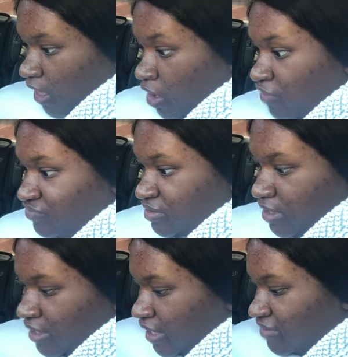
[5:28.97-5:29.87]
Hopefully
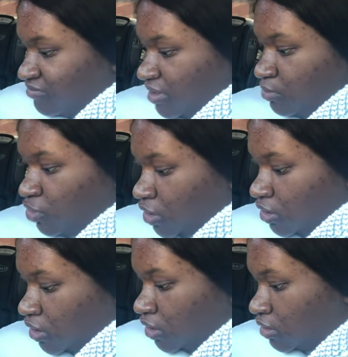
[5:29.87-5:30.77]
they gave me new
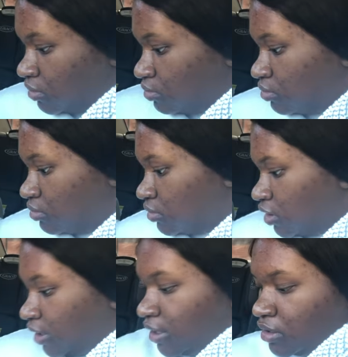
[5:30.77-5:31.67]
colors.
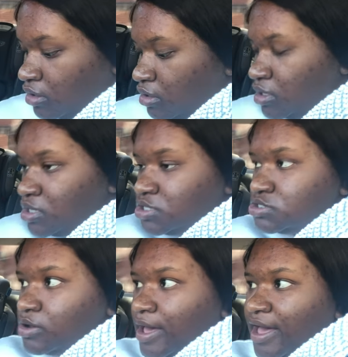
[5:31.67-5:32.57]
Okay.
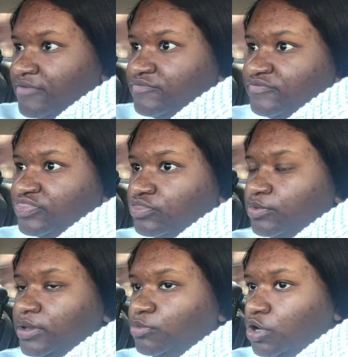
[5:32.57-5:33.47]
So I have
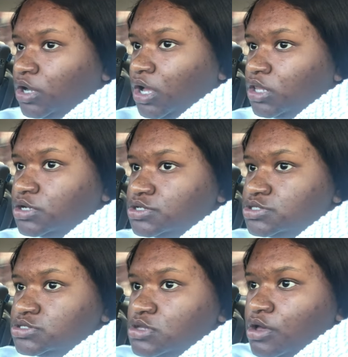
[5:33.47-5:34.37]
3 more colors.
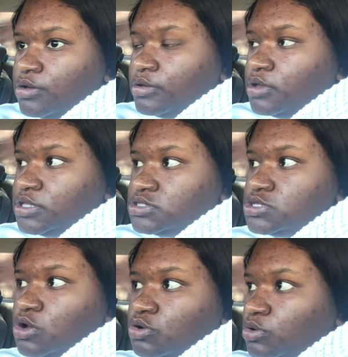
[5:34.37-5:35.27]
So in
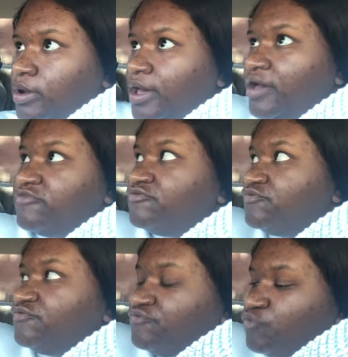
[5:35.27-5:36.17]
total I have
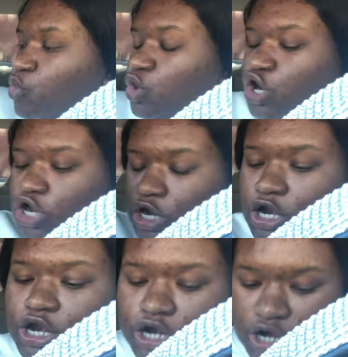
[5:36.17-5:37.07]

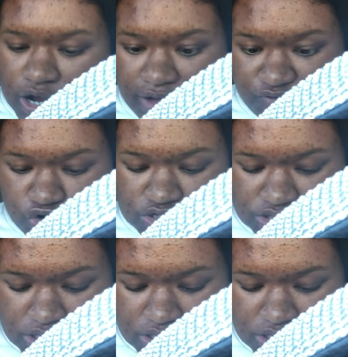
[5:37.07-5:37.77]
4. Of course.